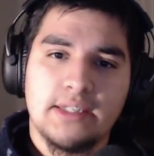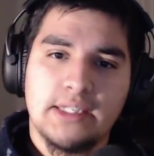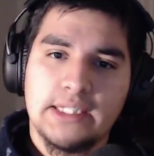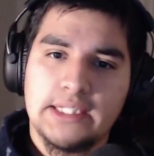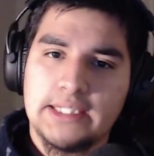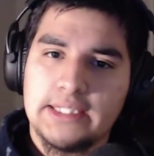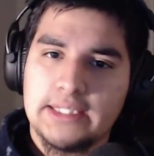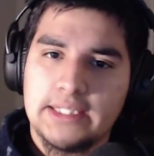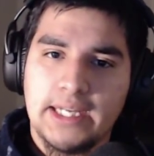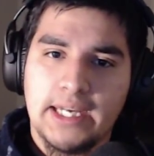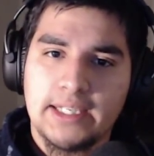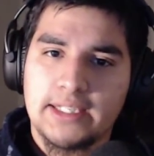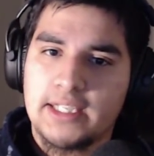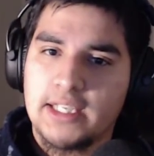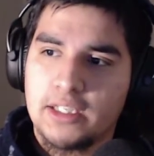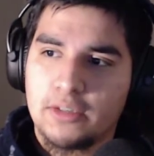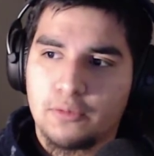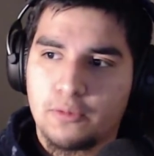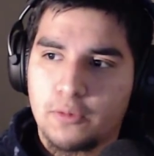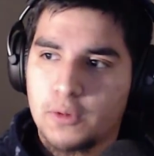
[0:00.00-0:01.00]
I
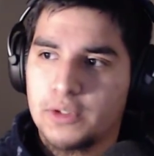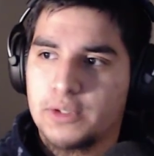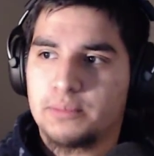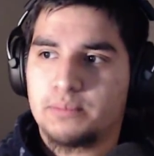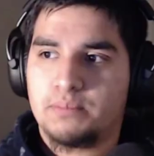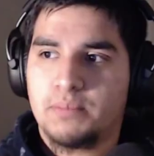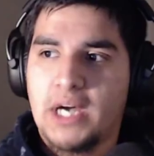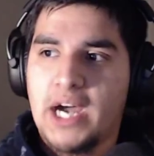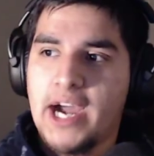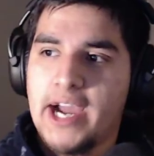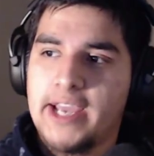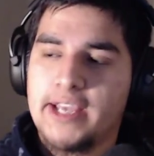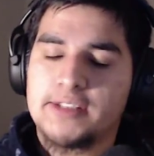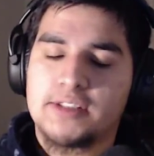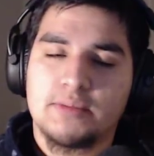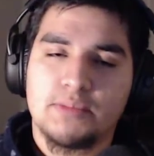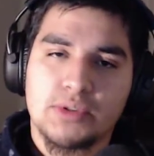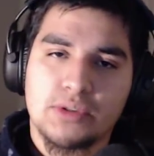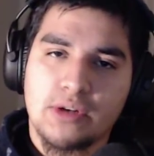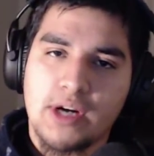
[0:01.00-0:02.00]
can't afford to buy
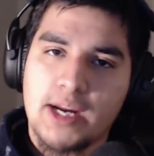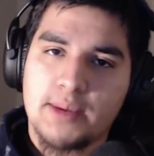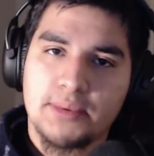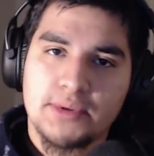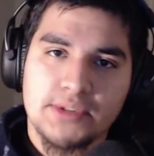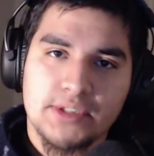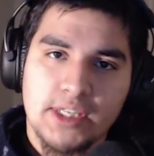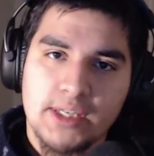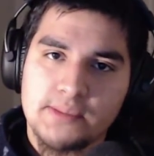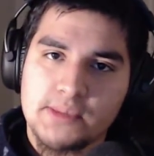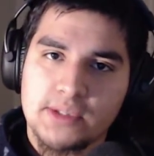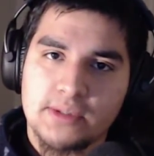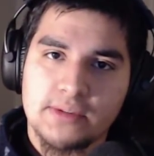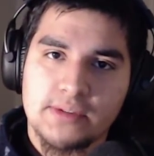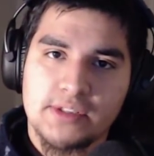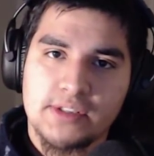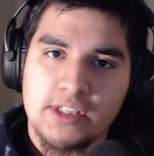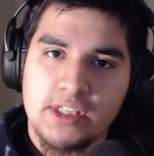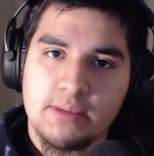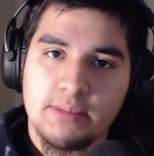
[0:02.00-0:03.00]
subscribers games on
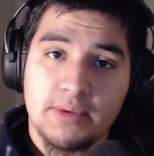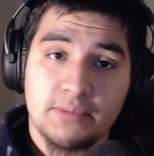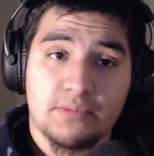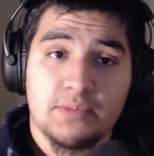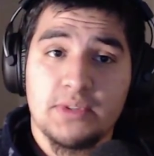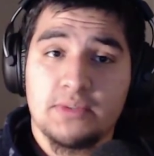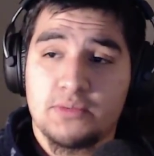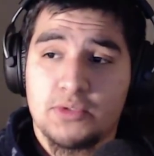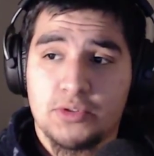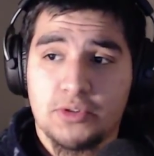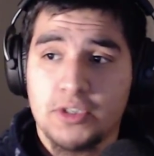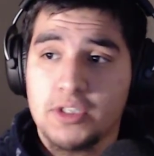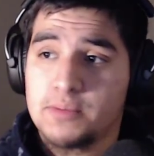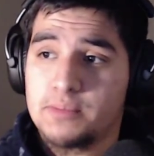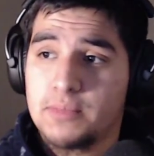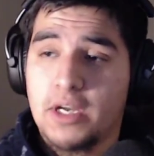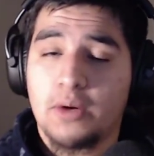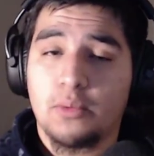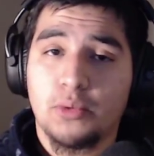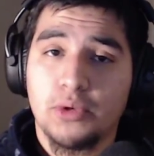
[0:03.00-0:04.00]
Steam. Trust
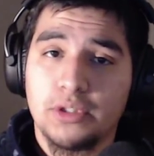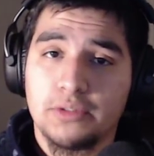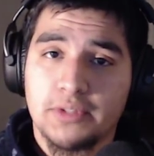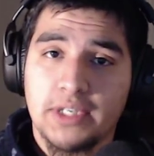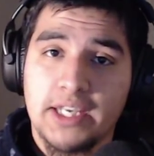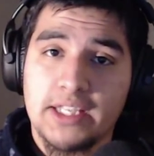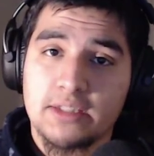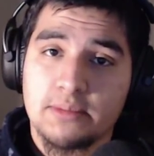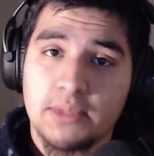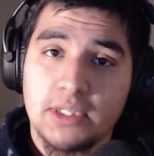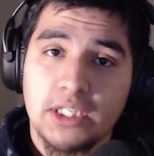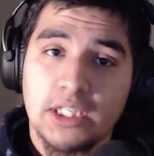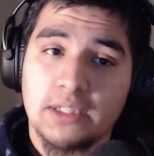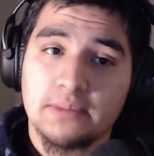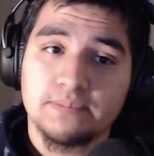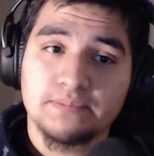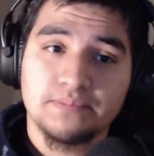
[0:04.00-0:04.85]
me, I would if I had the money.